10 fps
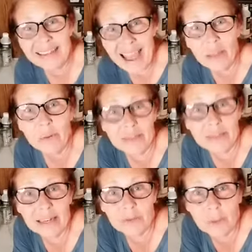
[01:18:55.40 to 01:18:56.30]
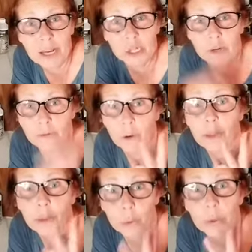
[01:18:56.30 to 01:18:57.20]
gathering the information for
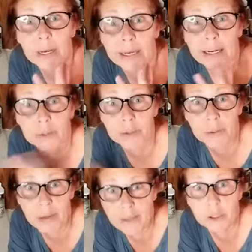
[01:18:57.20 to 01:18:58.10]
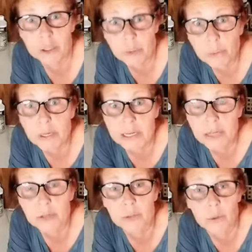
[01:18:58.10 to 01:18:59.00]
three years. Okay, there's three
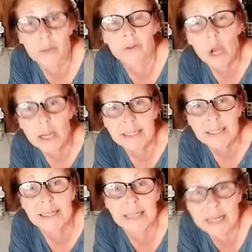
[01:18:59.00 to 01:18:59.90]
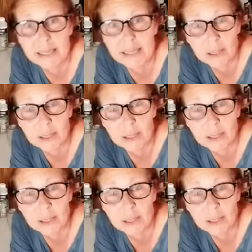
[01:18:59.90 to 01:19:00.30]
years worth of content in the